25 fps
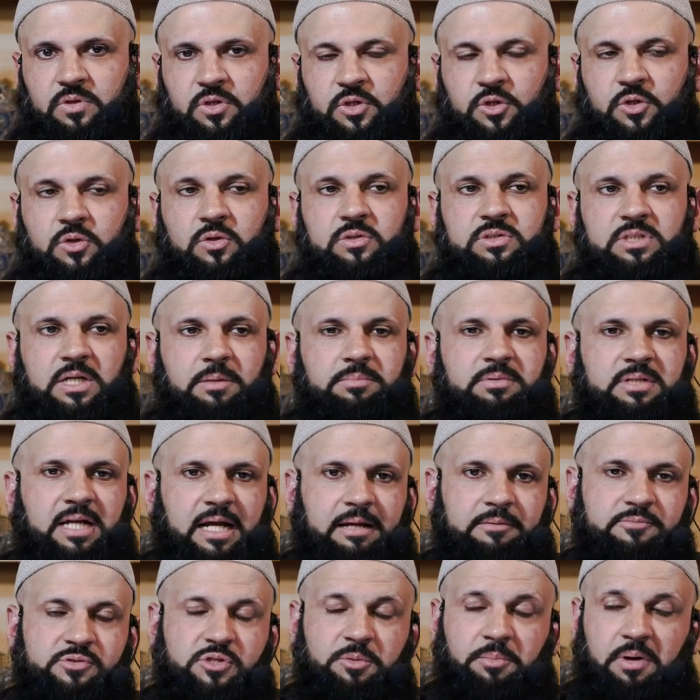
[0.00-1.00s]
You know,
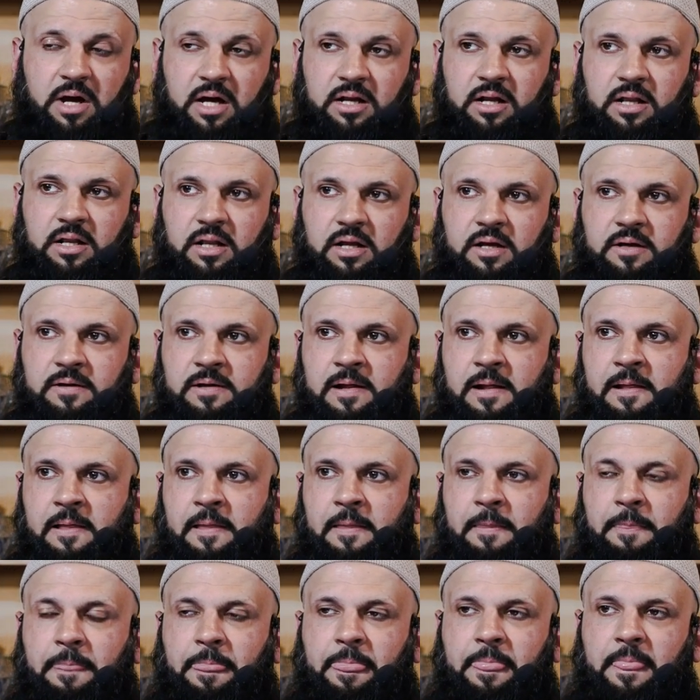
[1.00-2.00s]
sometimes, subhanAllah,
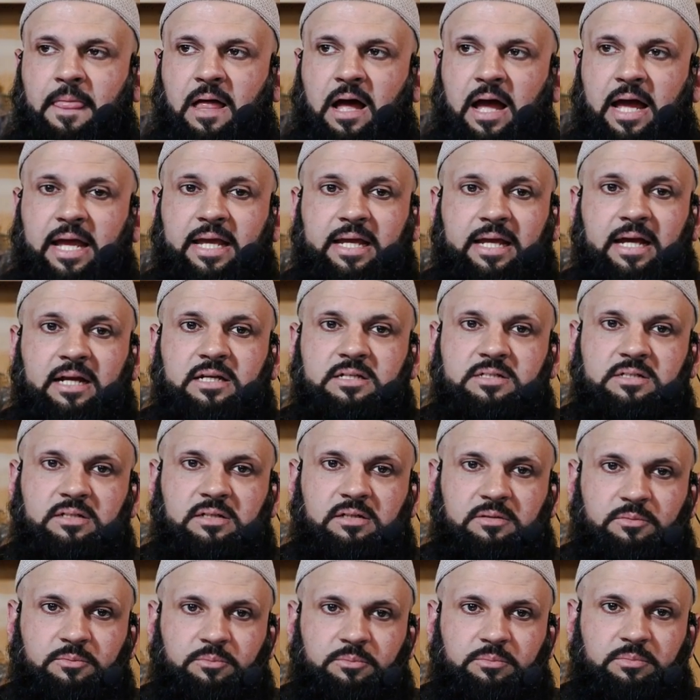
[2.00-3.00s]
I get
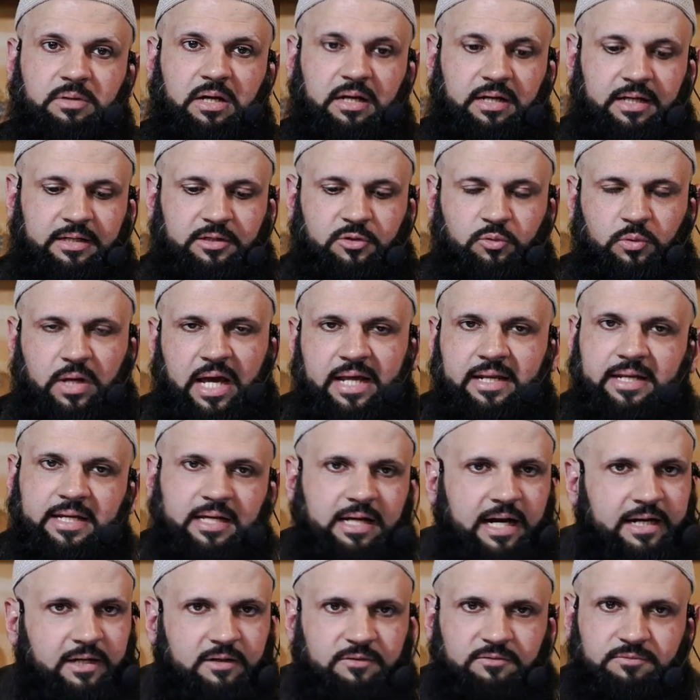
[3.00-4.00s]
into any
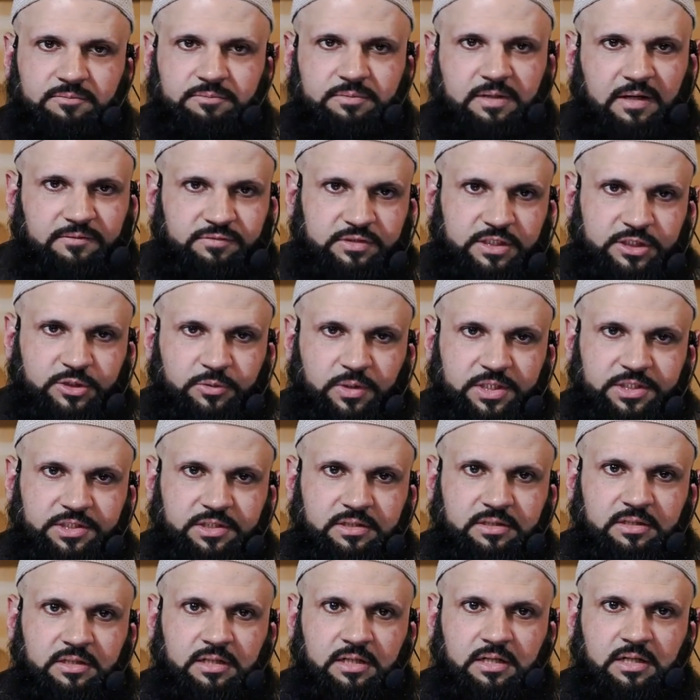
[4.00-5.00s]
kind of tough
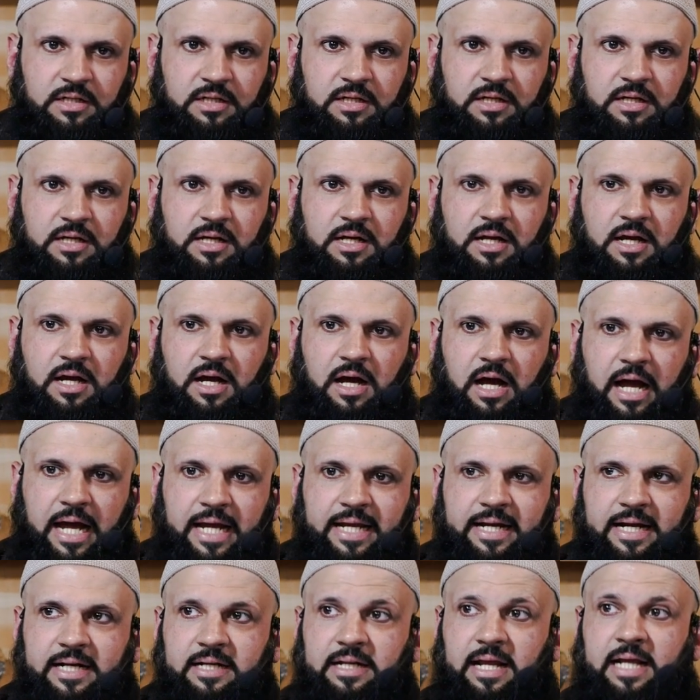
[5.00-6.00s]
situation,
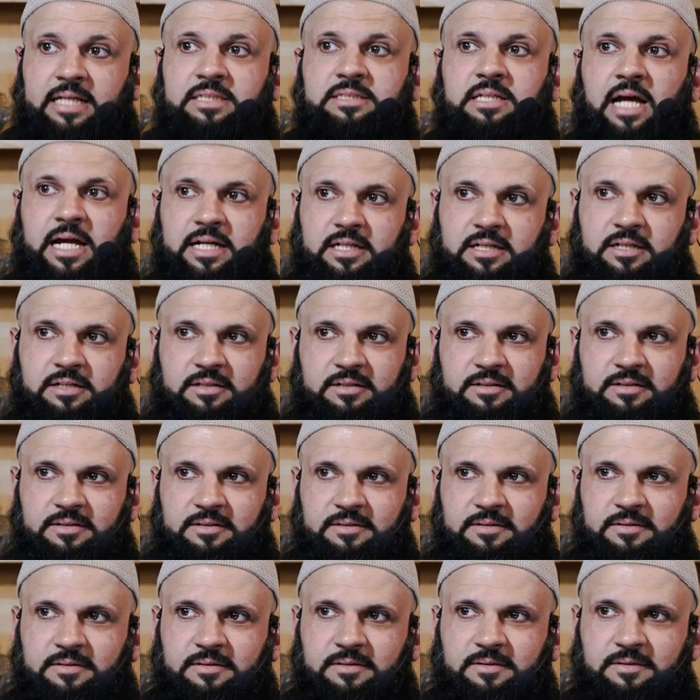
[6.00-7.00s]
I get excited.
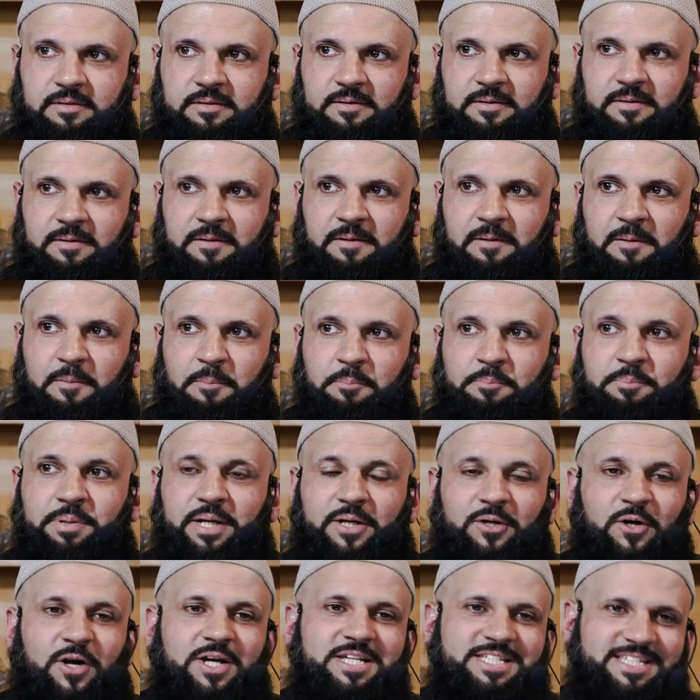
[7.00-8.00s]

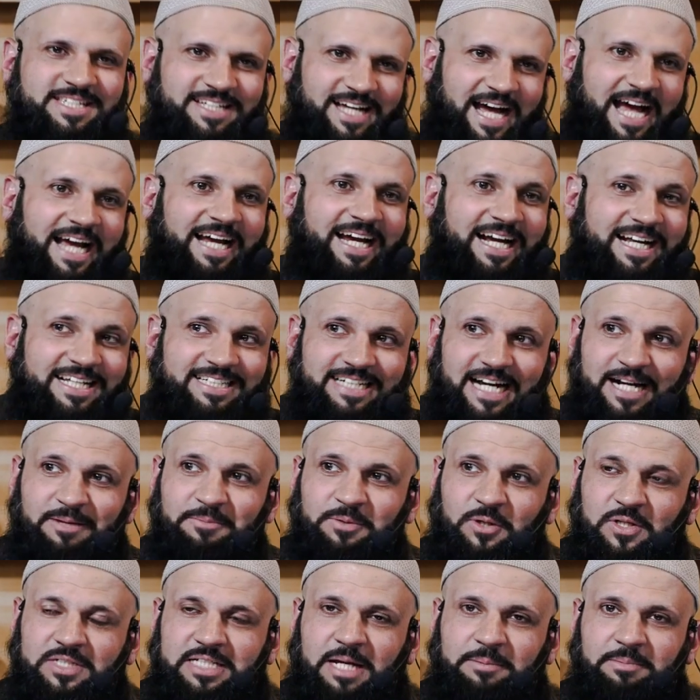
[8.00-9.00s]
Because I get
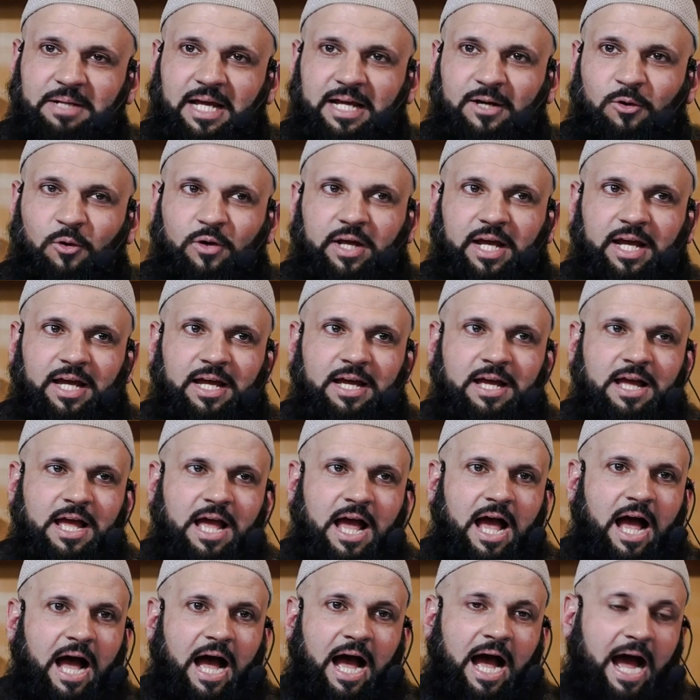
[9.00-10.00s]
excited because I'm like, okay,
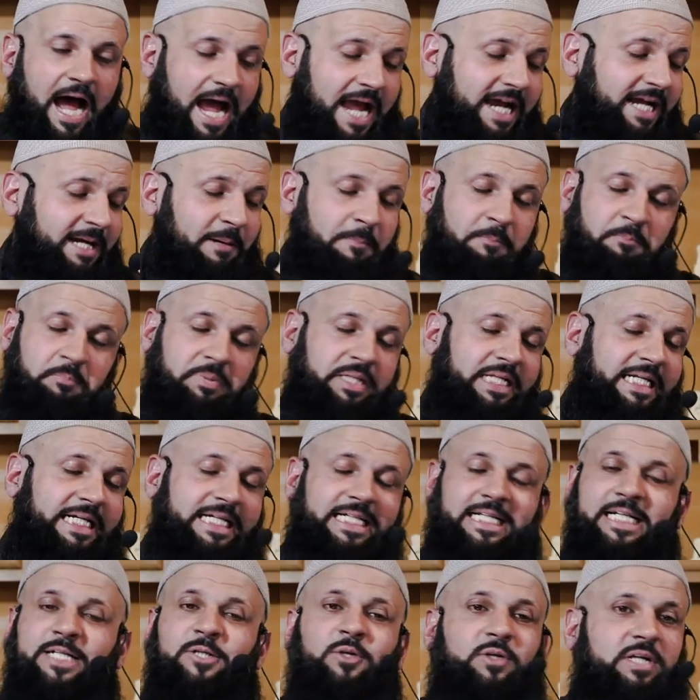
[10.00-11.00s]
I
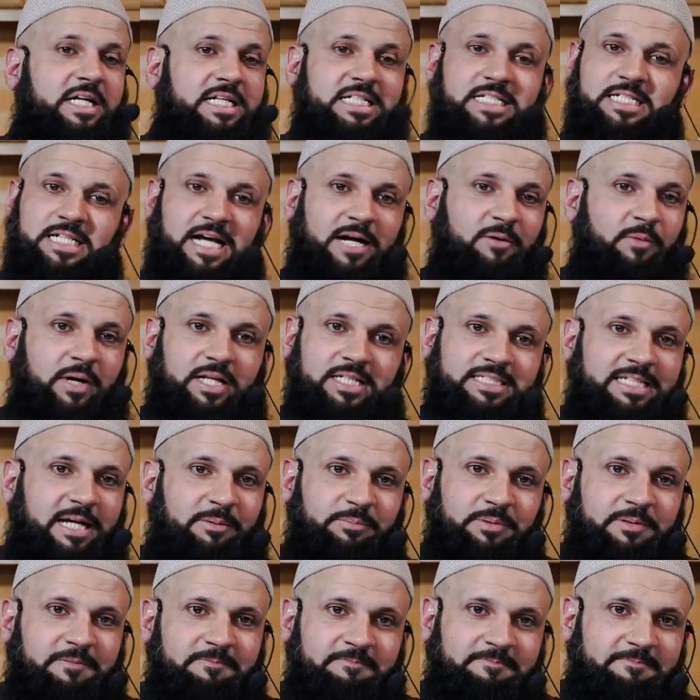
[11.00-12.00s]
completely don't understand why this
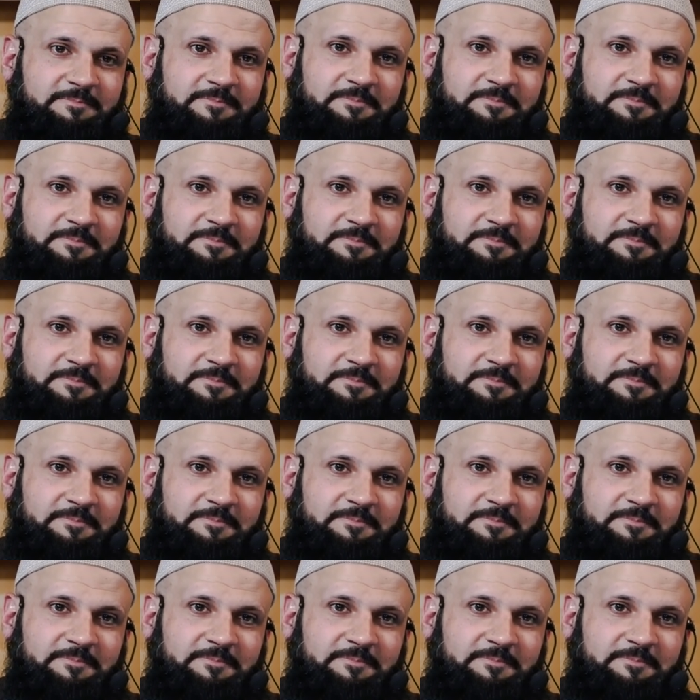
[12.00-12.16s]
happened.